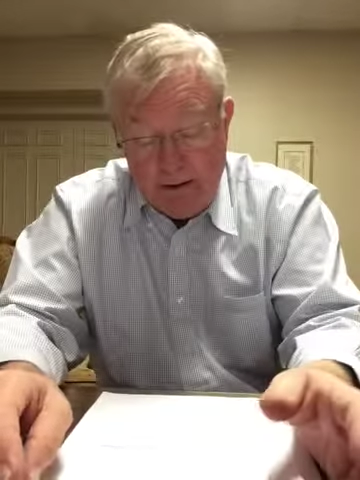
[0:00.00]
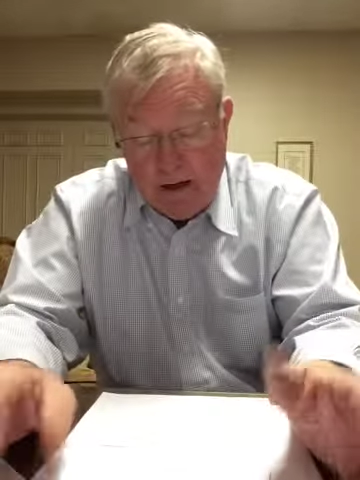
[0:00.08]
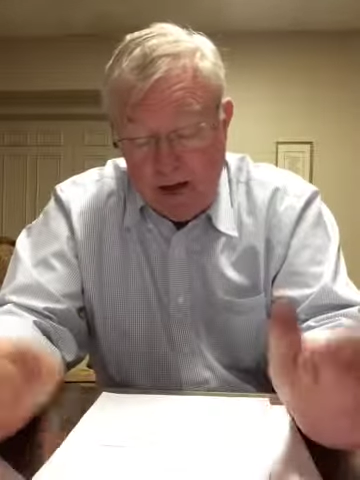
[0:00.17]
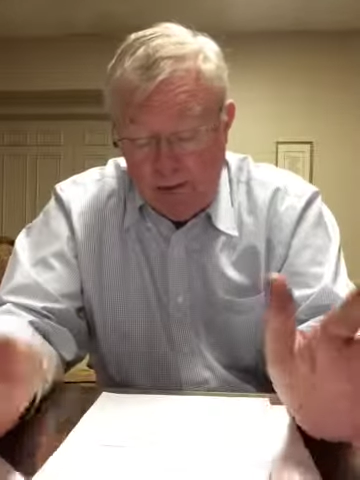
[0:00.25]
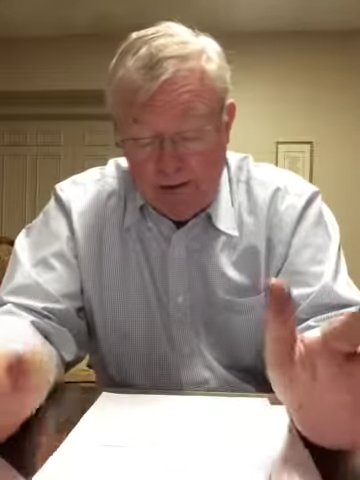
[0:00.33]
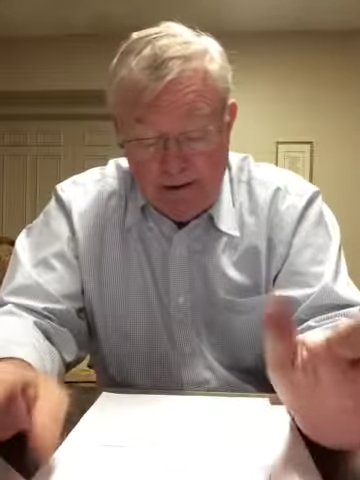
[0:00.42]

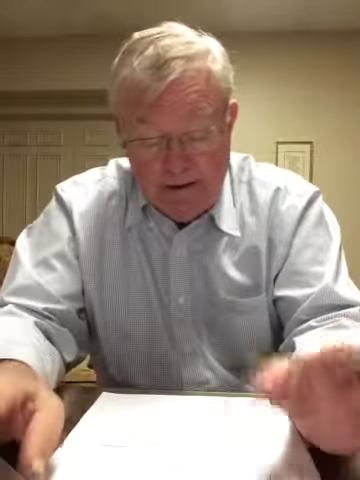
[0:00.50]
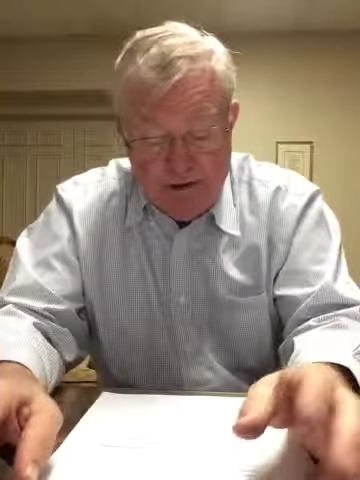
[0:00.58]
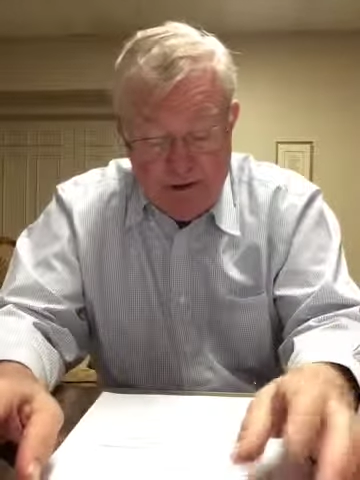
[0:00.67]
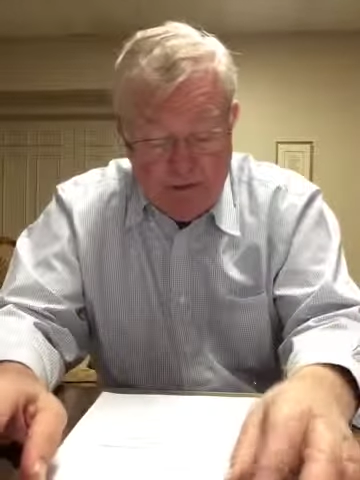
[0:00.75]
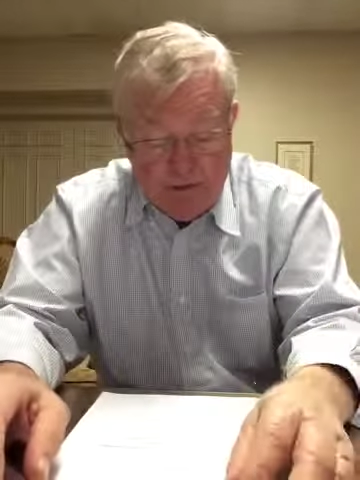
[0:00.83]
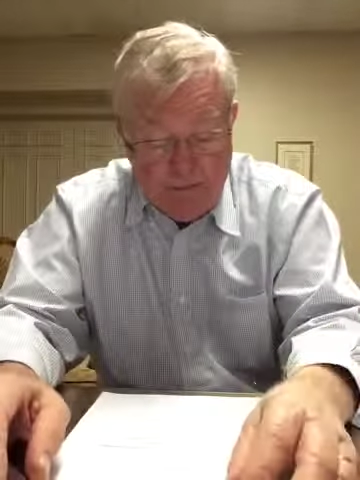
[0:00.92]

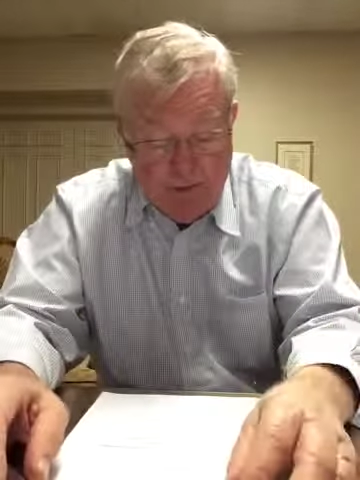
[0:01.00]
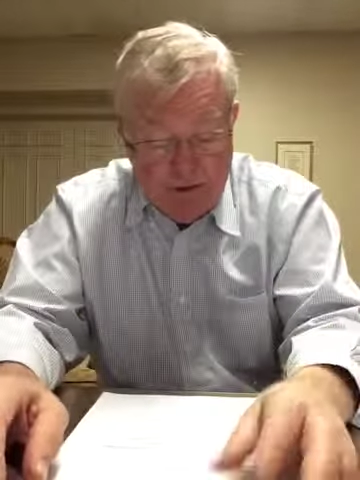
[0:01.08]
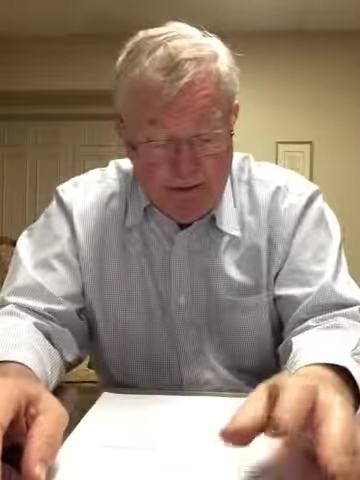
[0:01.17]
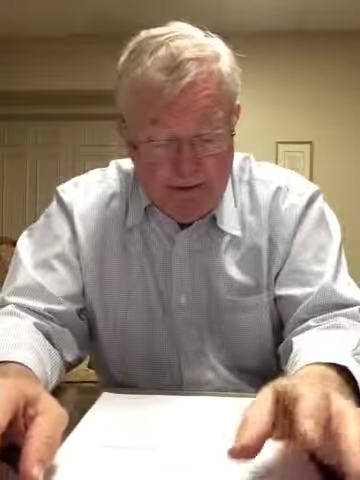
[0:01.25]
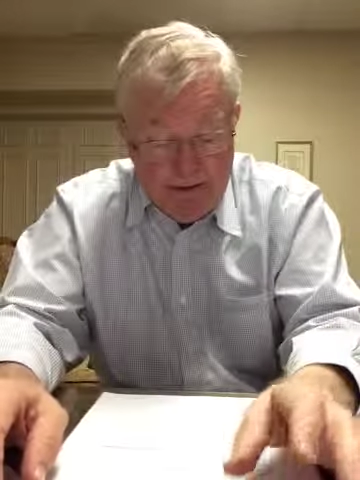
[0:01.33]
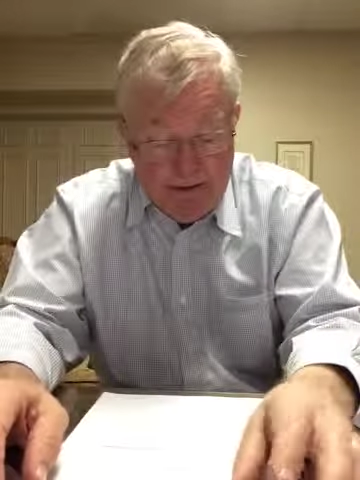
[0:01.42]
Congregations are
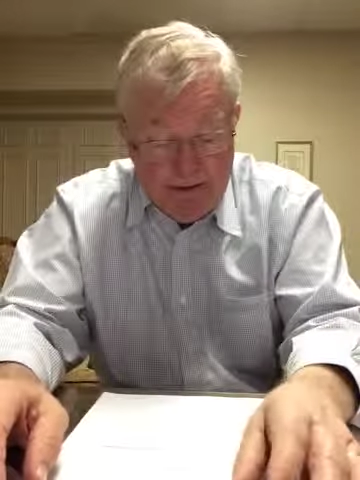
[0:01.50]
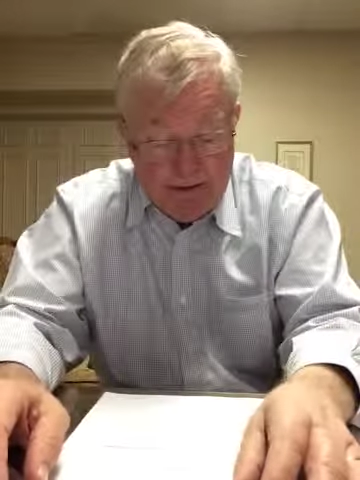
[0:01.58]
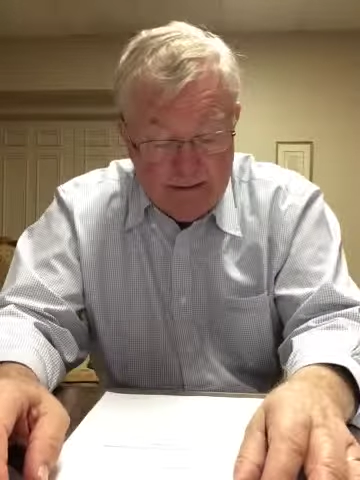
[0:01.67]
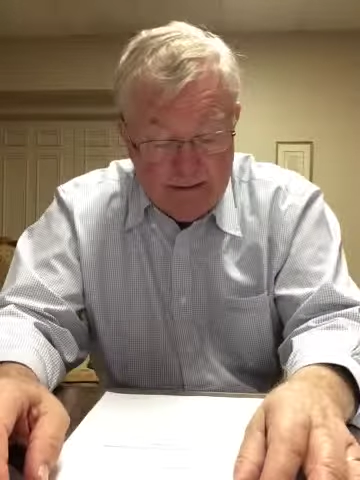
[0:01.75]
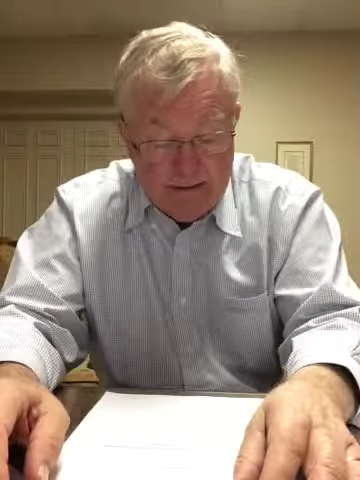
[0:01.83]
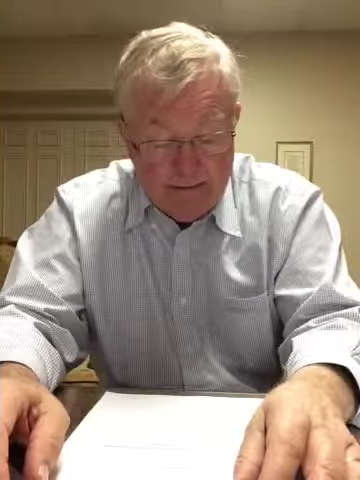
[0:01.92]

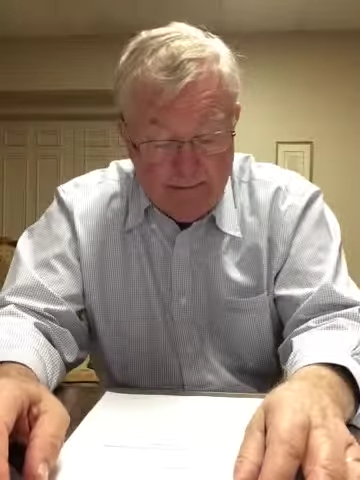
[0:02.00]
paralyzed.